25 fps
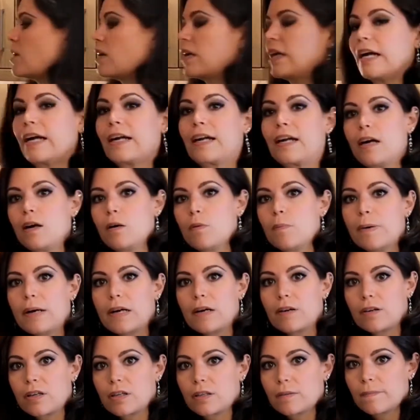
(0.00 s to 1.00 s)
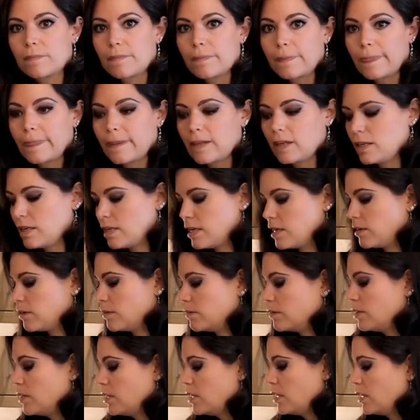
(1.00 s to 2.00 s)
got cacao powder.
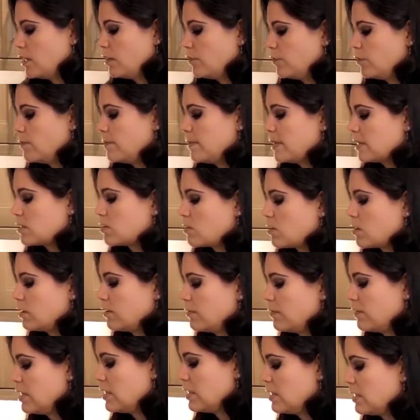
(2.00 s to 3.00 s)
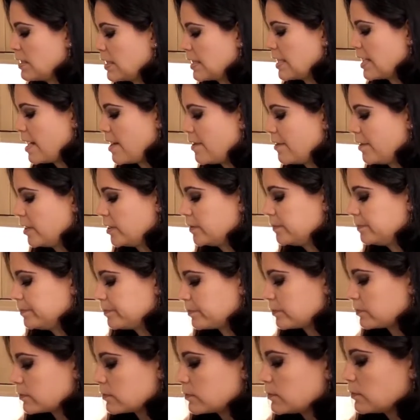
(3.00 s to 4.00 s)
Now, if you mix all of these together
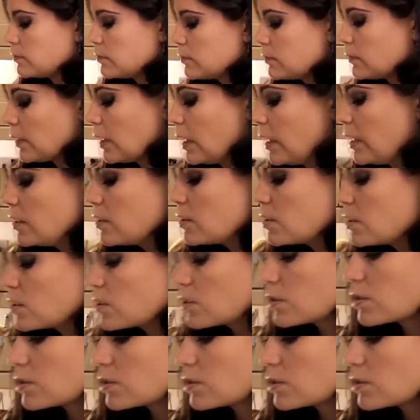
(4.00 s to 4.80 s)
into